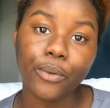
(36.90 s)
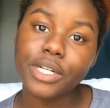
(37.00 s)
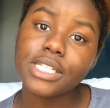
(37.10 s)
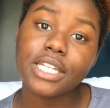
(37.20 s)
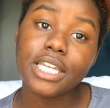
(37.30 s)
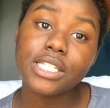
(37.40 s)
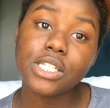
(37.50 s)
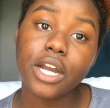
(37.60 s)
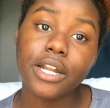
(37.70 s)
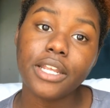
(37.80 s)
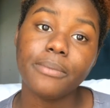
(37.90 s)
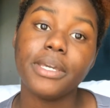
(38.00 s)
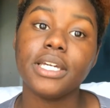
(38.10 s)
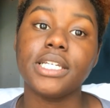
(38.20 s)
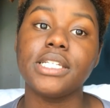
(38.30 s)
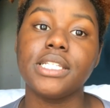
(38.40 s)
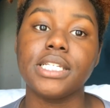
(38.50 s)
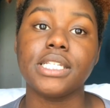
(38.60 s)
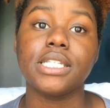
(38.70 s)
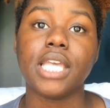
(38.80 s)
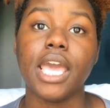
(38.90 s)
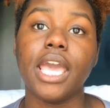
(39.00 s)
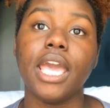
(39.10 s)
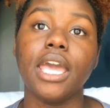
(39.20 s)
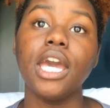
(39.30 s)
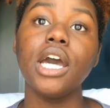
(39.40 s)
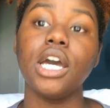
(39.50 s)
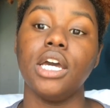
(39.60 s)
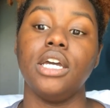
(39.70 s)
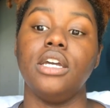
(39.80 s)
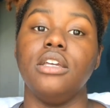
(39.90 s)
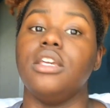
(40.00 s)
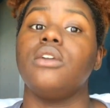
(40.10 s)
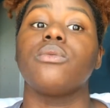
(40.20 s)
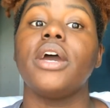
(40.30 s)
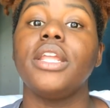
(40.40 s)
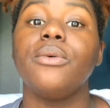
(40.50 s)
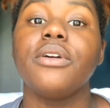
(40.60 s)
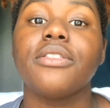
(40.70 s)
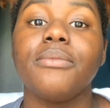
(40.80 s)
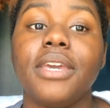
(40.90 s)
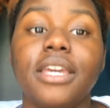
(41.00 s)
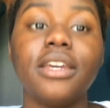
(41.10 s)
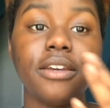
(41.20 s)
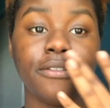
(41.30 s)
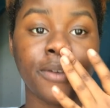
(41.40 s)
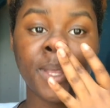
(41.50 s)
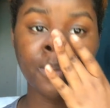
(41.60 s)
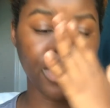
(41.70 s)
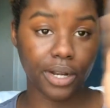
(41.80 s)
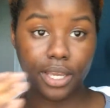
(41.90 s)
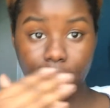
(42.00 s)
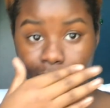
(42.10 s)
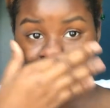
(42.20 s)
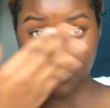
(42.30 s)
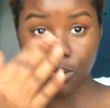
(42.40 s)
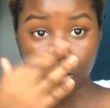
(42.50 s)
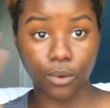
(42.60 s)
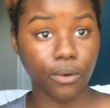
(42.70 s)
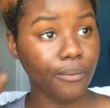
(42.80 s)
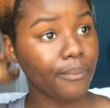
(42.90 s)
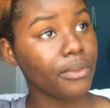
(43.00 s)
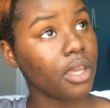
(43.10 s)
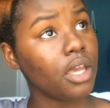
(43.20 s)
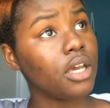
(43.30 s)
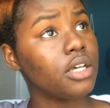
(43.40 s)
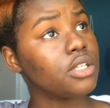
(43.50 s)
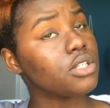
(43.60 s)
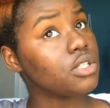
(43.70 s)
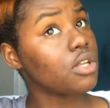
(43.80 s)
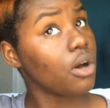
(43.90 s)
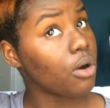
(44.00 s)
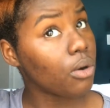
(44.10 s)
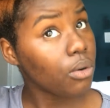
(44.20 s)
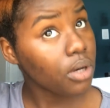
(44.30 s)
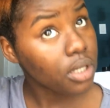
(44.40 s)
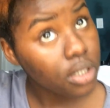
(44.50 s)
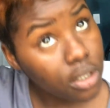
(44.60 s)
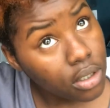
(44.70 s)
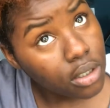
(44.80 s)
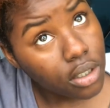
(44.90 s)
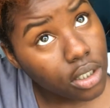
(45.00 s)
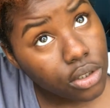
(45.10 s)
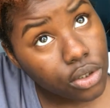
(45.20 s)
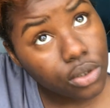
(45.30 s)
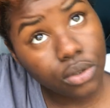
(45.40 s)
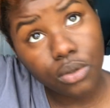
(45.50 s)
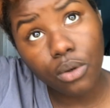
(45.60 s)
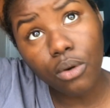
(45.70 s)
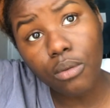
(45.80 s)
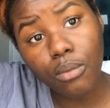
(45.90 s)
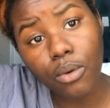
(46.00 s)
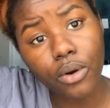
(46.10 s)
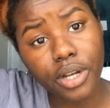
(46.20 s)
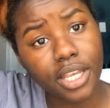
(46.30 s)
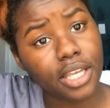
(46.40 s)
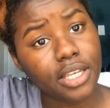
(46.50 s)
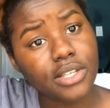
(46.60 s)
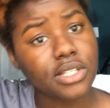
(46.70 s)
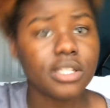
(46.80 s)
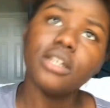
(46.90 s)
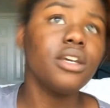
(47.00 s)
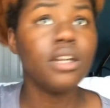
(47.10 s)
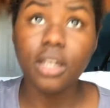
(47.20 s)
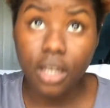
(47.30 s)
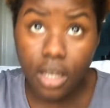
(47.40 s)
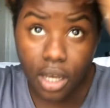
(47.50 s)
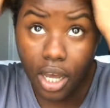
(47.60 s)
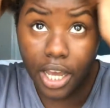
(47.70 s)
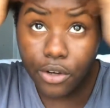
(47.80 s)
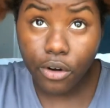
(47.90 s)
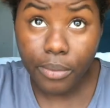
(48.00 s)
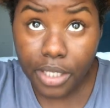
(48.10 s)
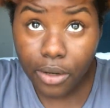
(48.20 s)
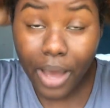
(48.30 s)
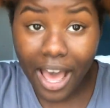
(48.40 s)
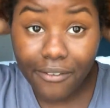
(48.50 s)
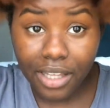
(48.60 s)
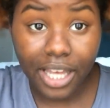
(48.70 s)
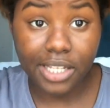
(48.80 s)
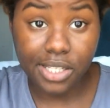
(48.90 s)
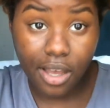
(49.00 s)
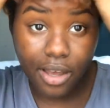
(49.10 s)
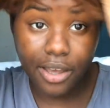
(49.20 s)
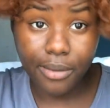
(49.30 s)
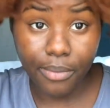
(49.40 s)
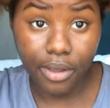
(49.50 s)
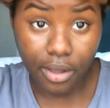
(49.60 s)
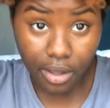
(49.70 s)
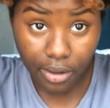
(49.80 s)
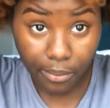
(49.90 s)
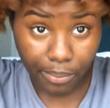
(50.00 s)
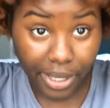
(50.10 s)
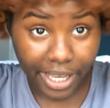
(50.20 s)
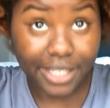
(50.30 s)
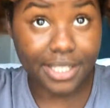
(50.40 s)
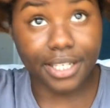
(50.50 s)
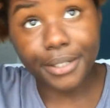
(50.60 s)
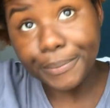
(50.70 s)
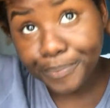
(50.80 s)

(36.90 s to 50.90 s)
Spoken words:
We're just gonna get started because this is a get ready with me for the morning of school. So on school mornings, I normally don't have a lot of time, but